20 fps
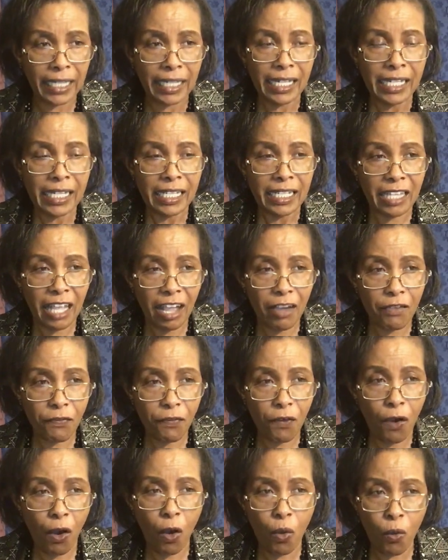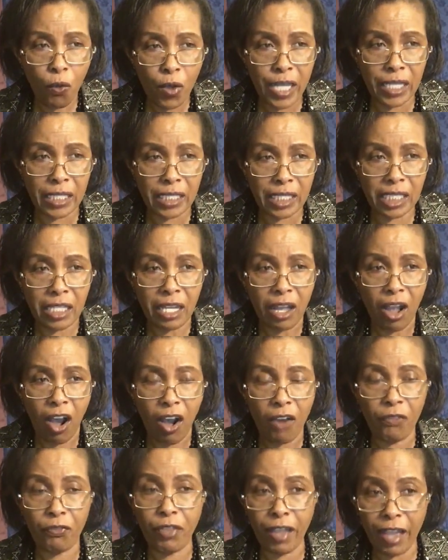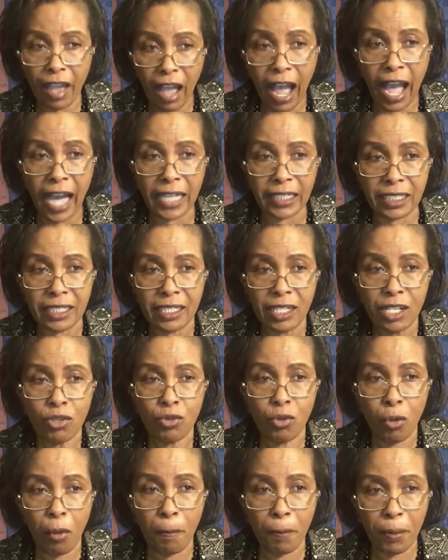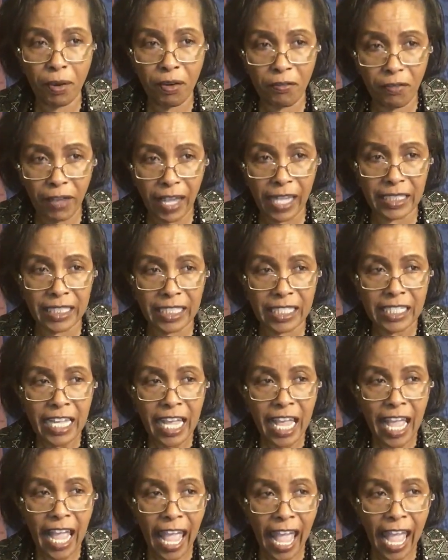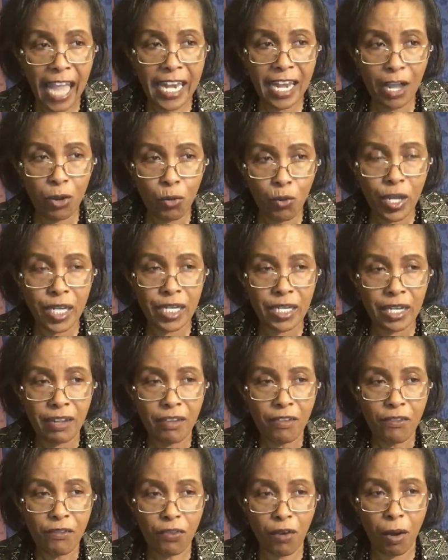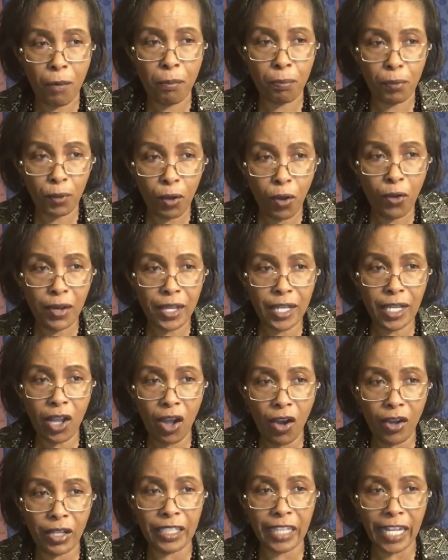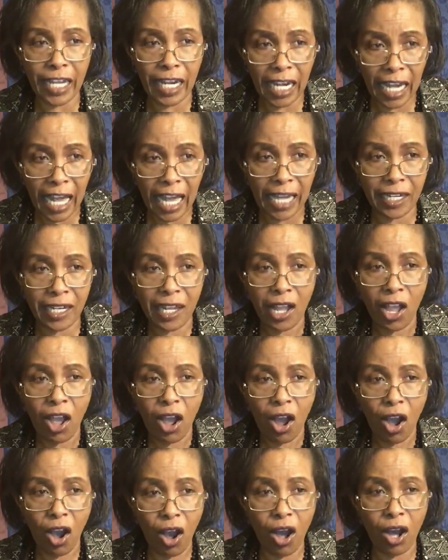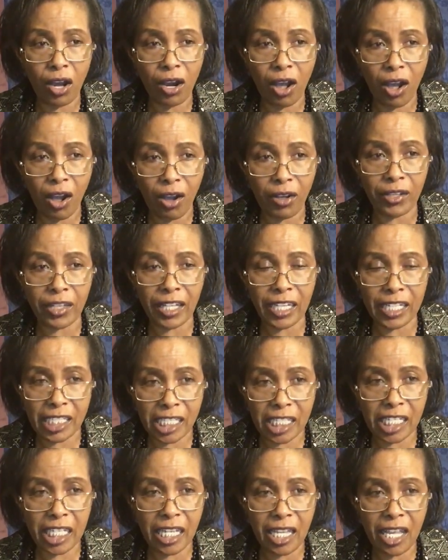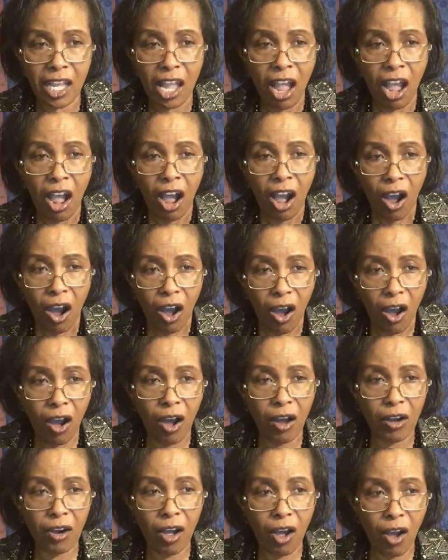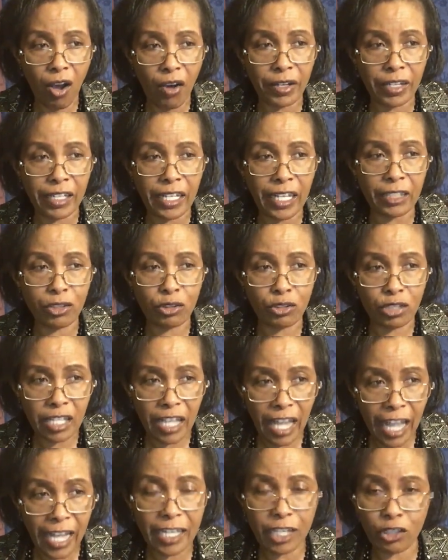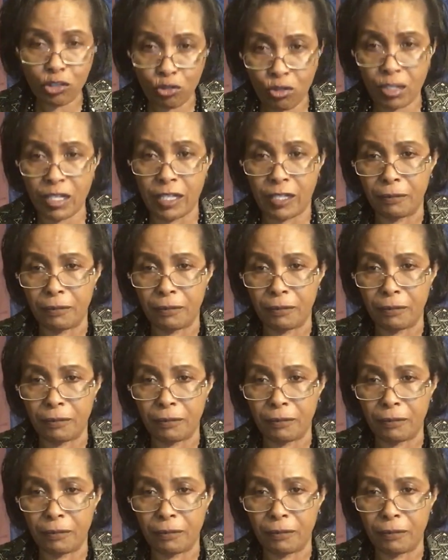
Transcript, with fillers: the four winds of the heart to prevent any wind from blowing on the land or on the sea or on the any tree.